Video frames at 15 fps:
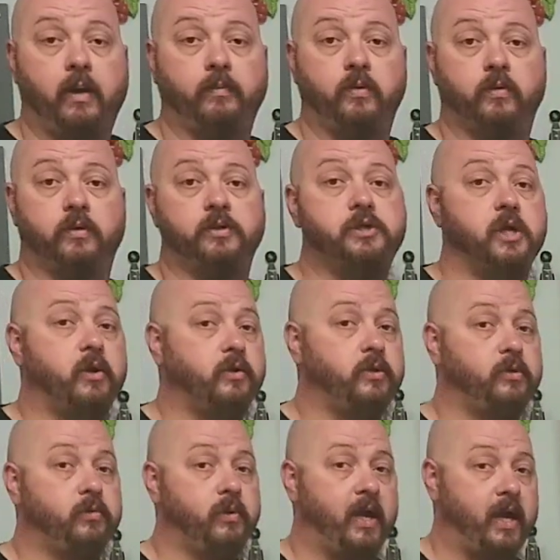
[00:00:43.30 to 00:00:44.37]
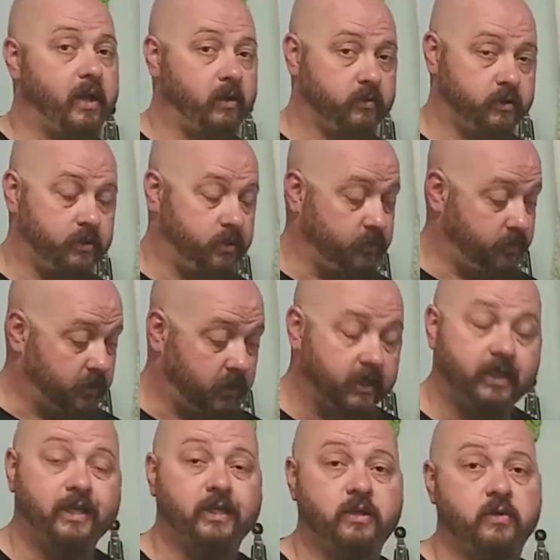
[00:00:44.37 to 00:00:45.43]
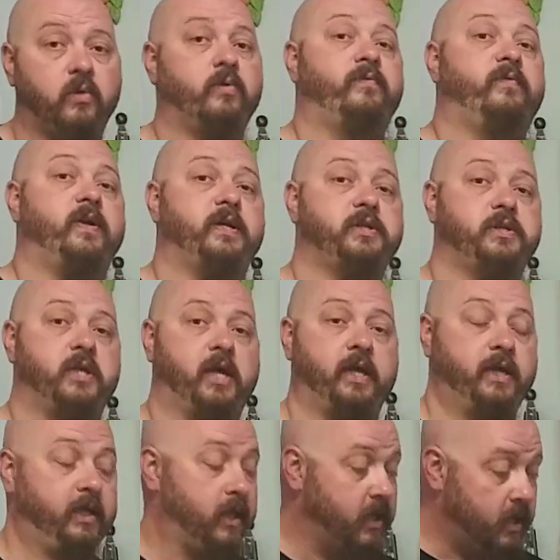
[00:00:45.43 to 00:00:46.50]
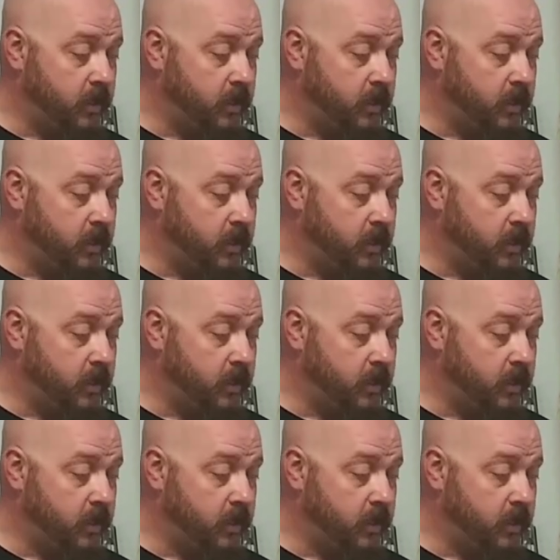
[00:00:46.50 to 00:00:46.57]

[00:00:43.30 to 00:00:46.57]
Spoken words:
I'm going to show you how to clean your fish tank.